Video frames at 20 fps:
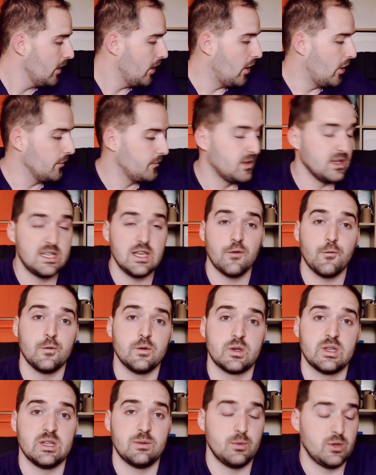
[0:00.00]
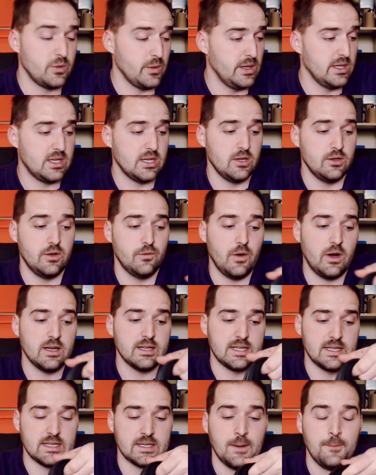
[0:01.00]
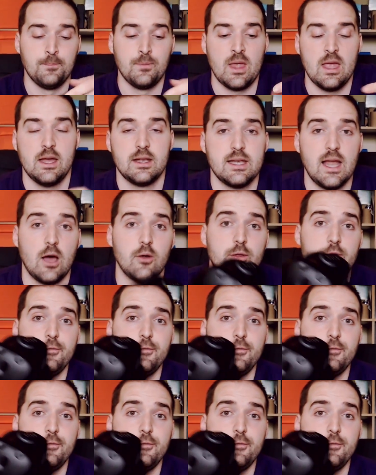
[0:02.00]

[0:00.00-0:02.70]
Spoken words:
of the differences between the two devices. Now, the